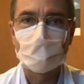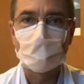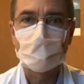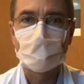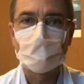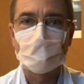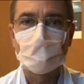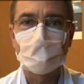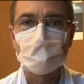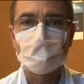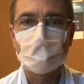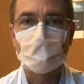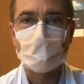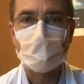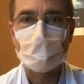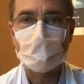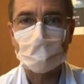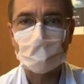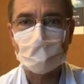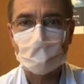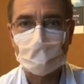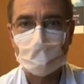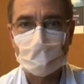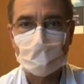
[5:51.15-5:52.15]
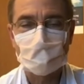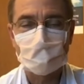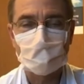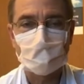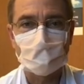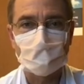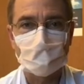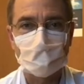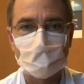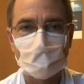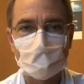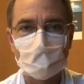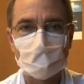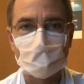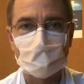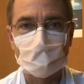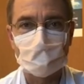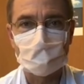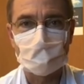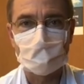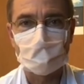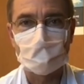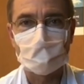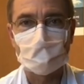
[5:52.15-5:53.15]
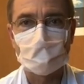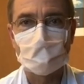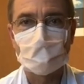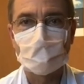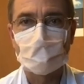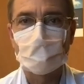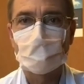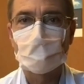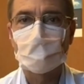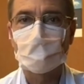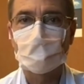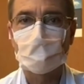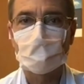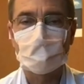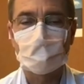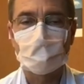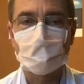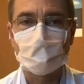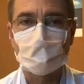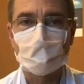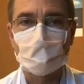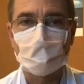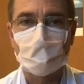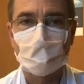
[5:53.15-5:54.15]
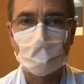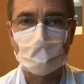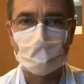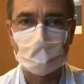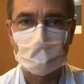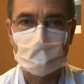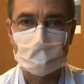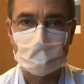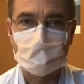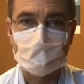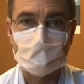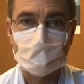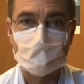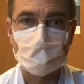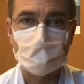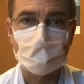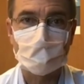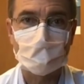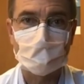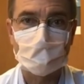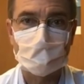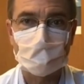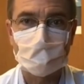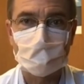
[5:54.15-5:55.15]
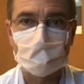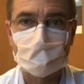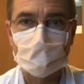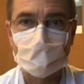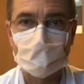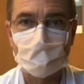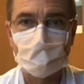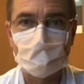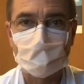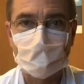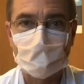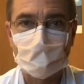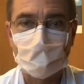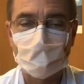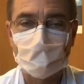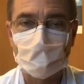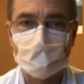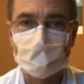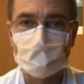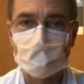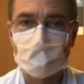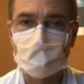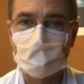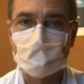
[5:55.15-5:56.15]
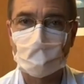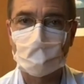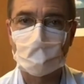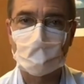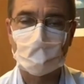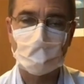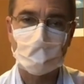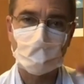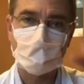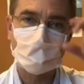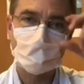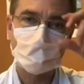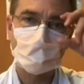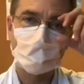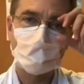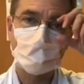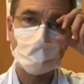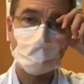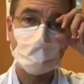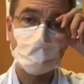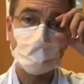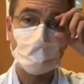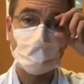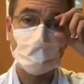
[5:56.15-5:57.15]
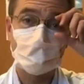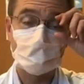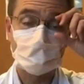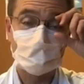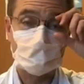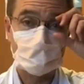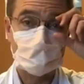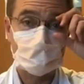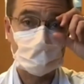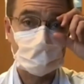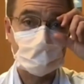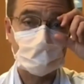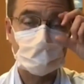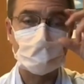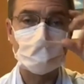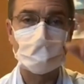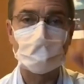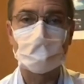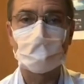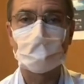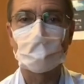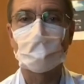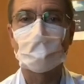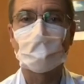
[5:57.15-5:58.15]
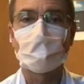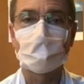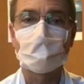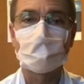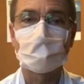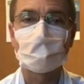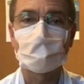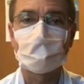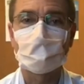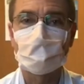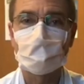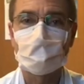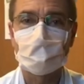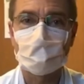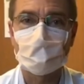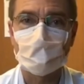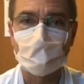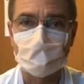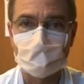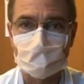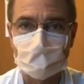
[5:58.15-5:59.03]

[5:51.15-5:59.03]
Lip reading: if you have atrial fibrillation, then it's very important to take blood thinners to prevent those strokes.